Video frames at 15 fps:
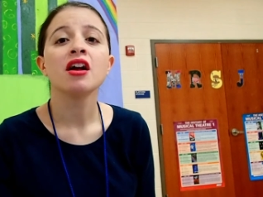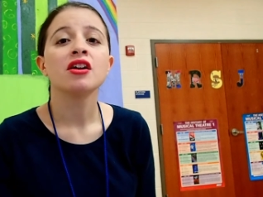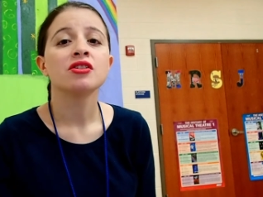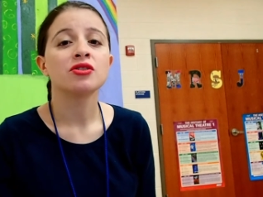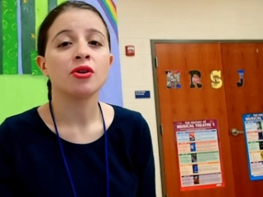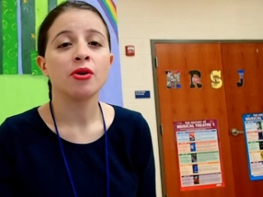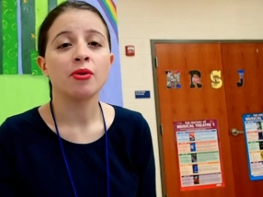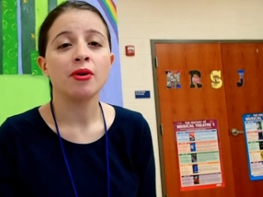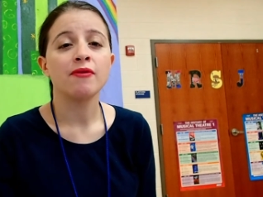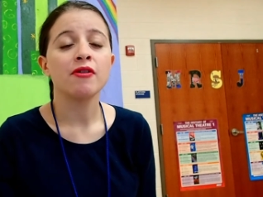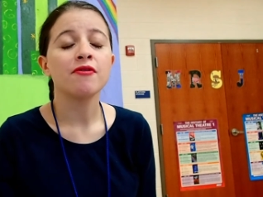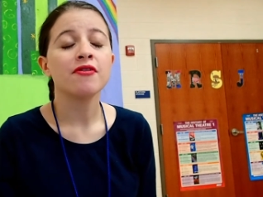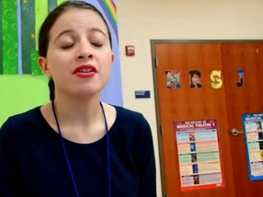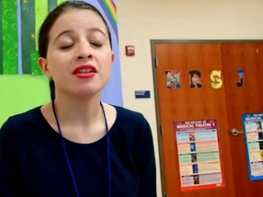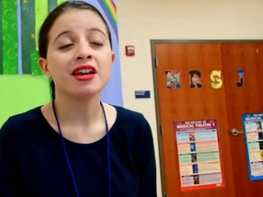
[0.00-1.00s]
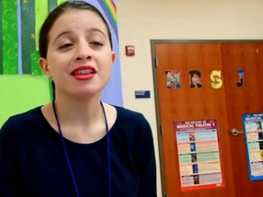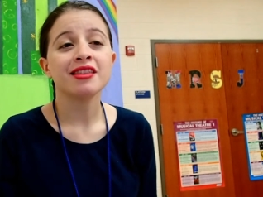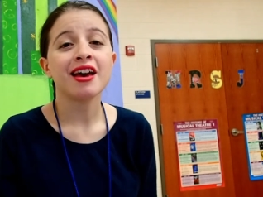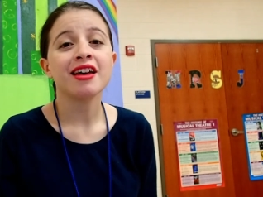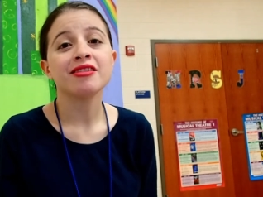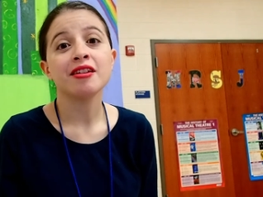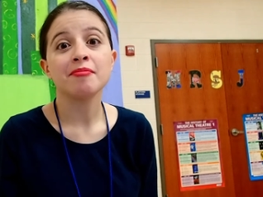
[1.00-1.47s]
So if you feel like
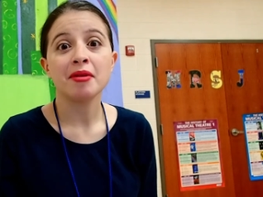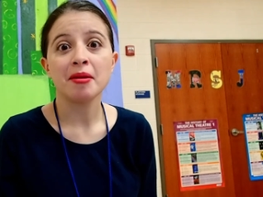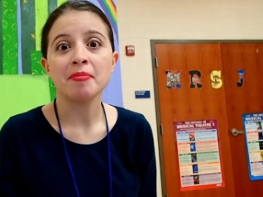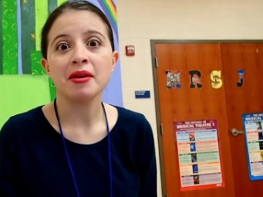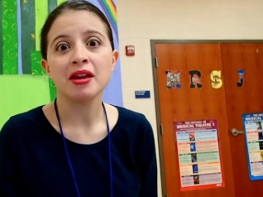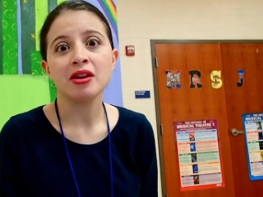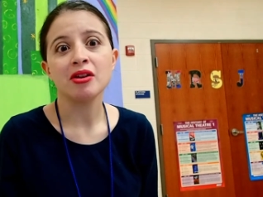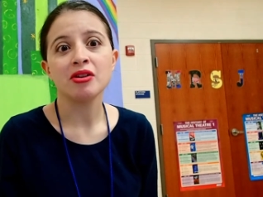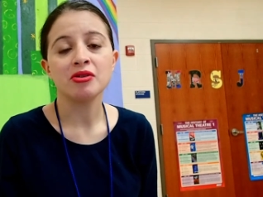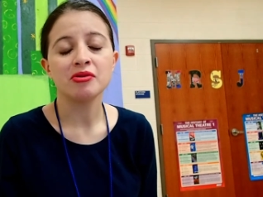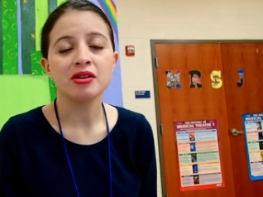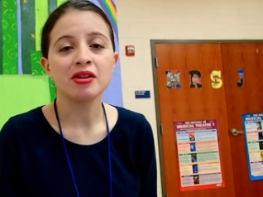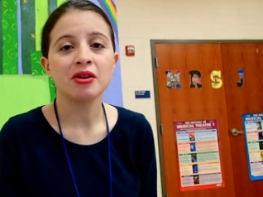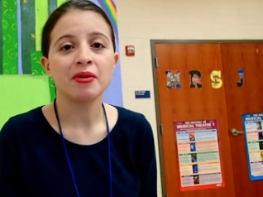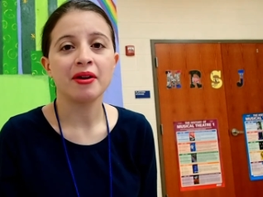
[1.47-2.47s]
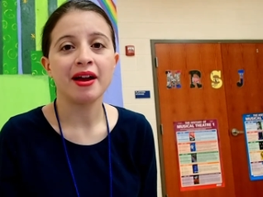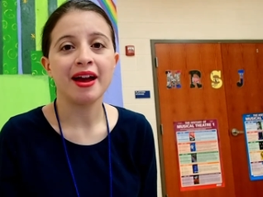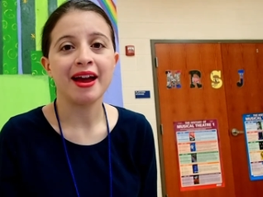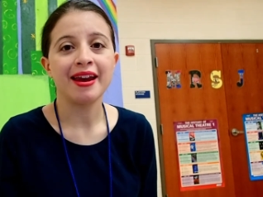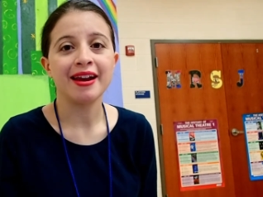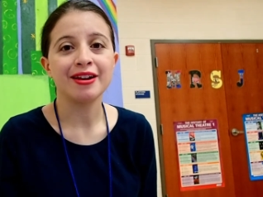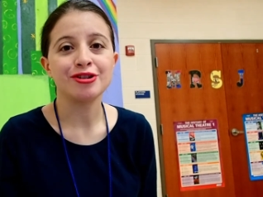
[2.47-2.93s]
that, then maybe you can go
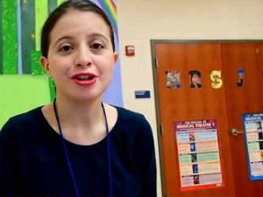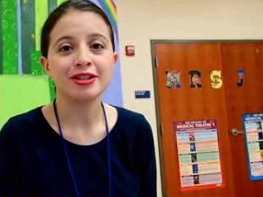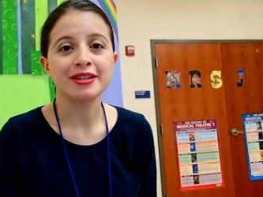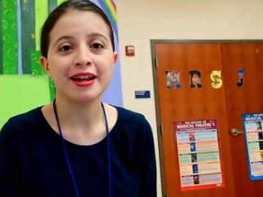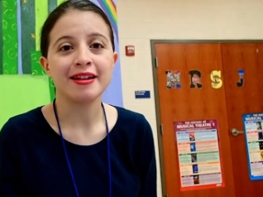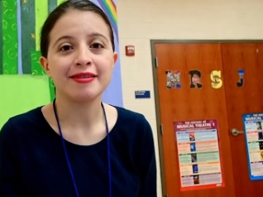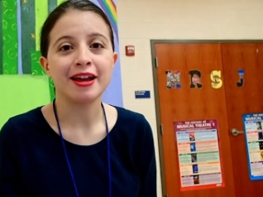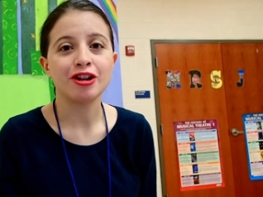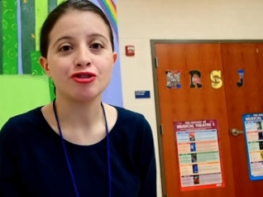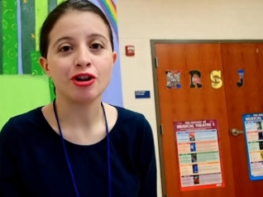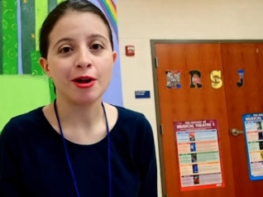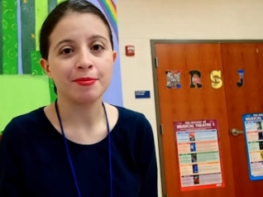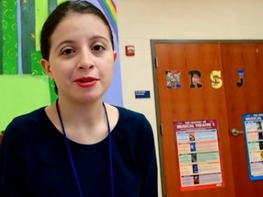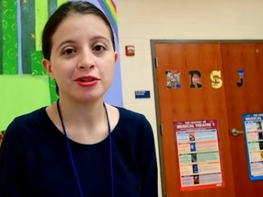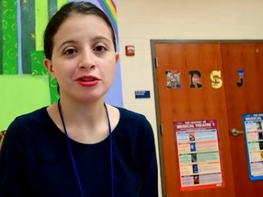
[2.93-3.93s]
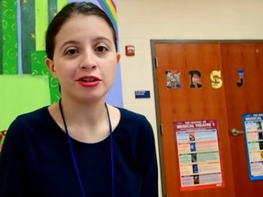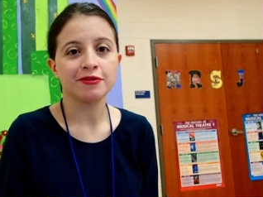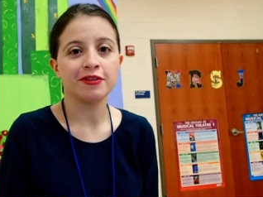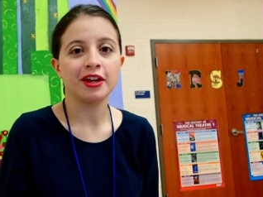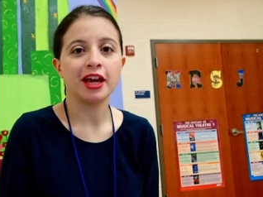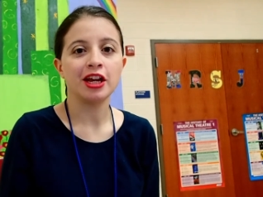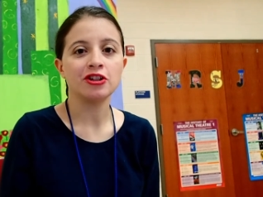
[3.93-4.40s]
ahead and just get that drama
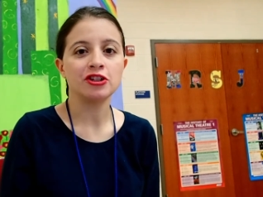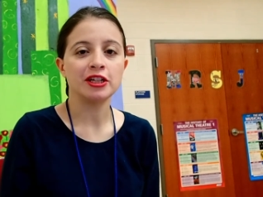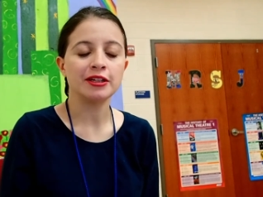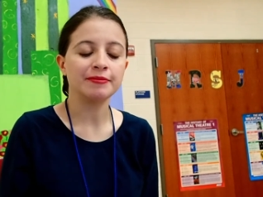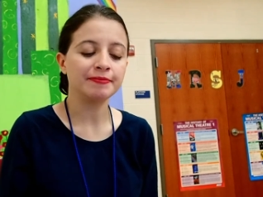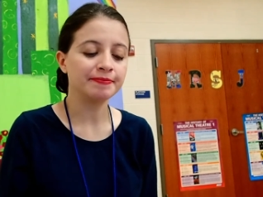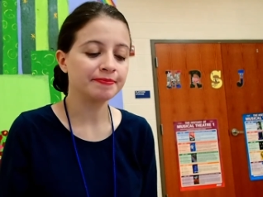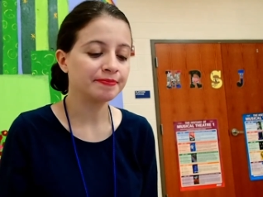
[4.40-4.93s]
certification.